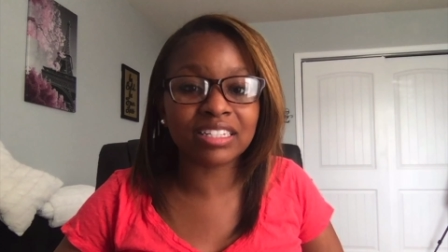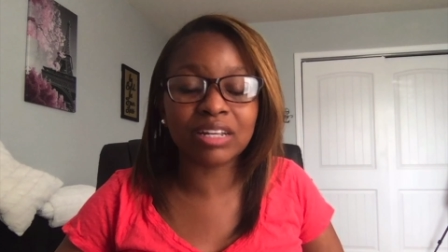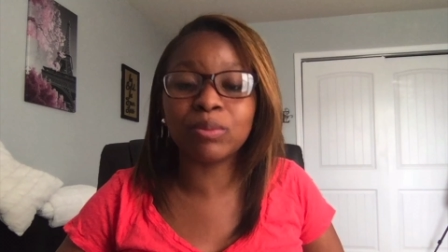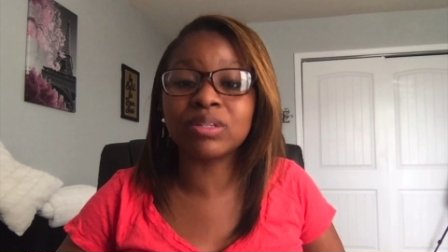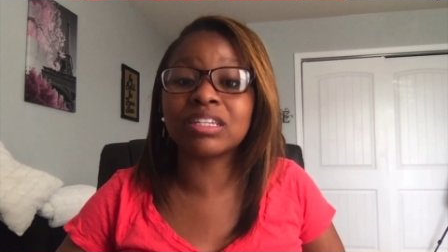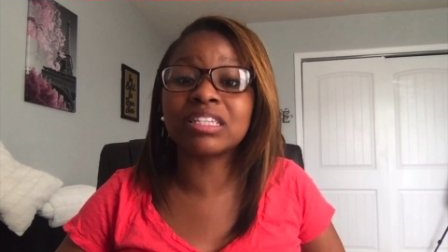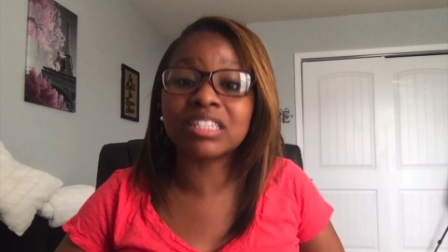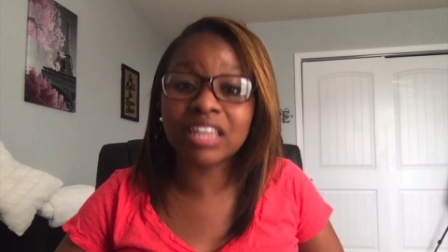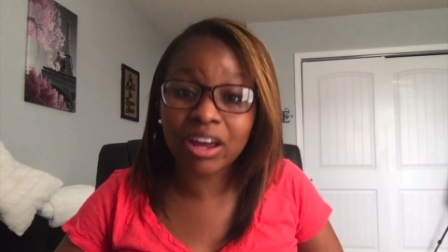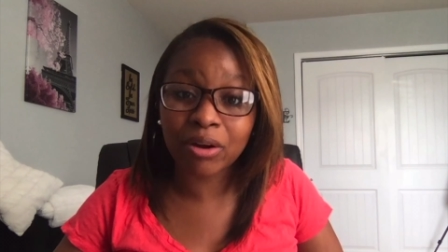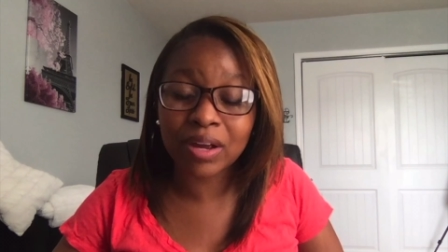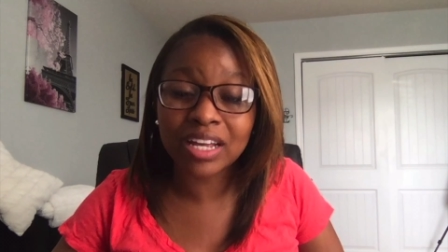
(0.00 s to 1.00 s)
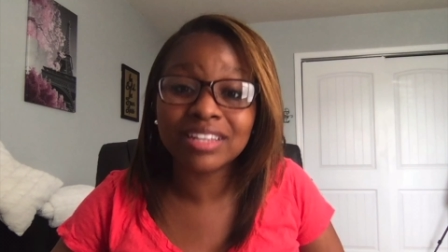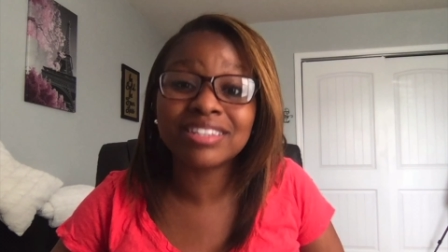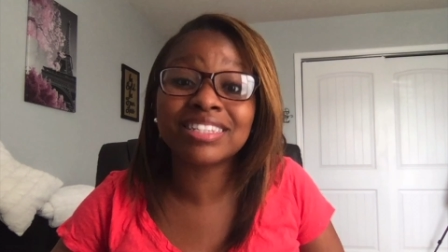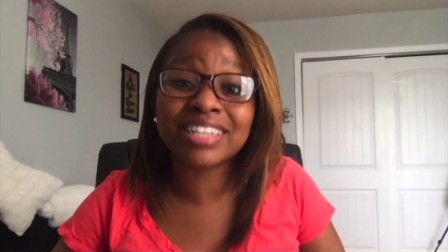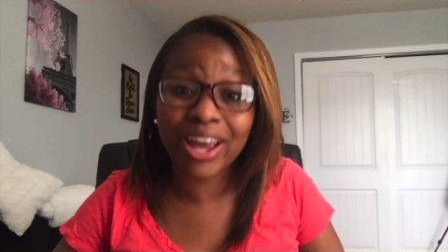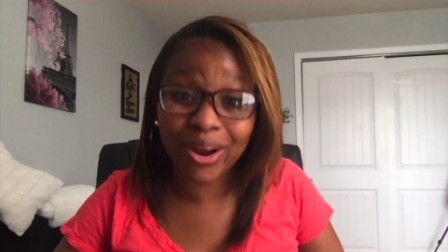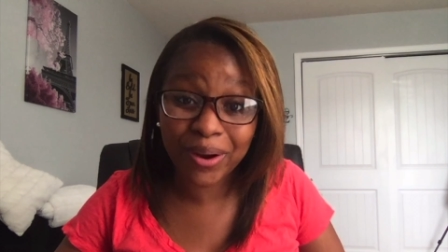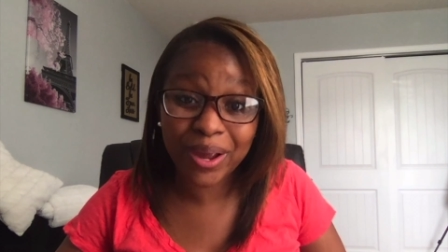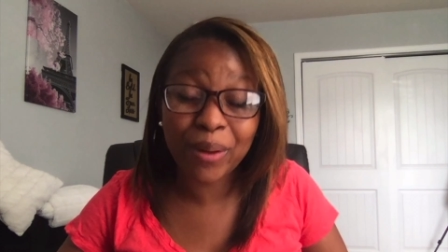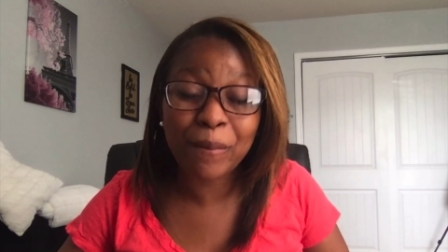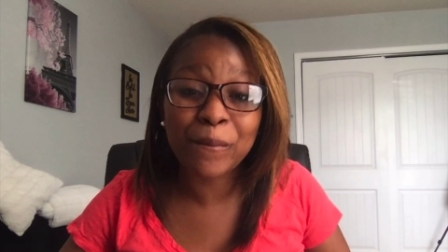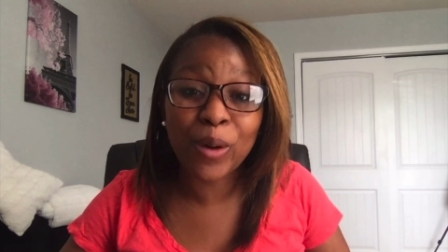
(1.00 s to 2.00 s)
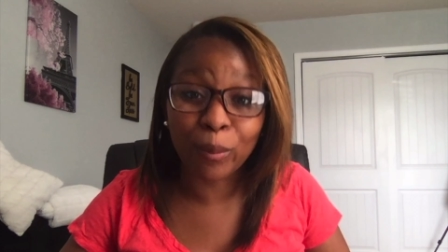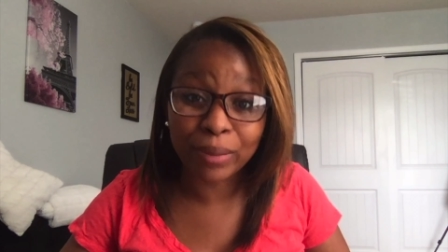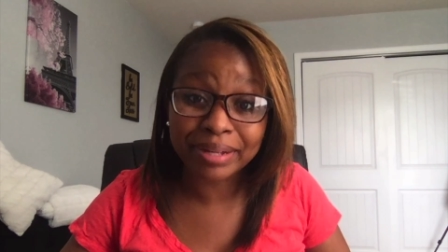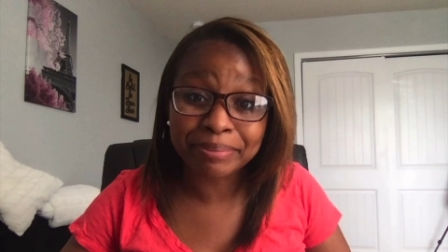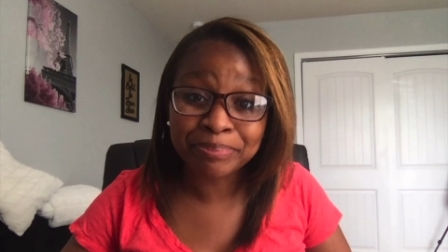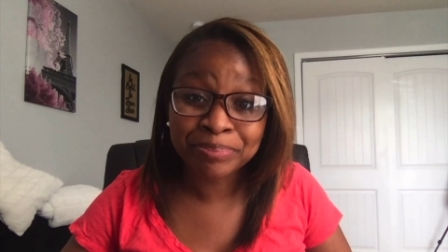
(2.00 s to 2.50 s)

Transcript: It was a scary, scary moment.